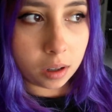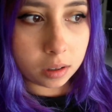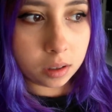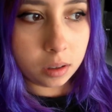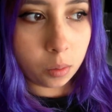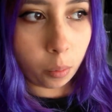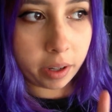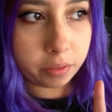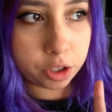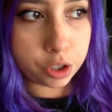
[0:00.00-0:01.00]
on
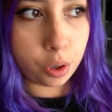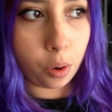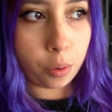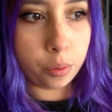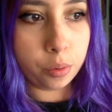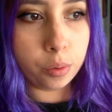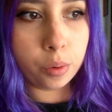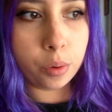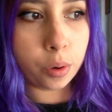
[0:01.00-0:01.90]
whatever show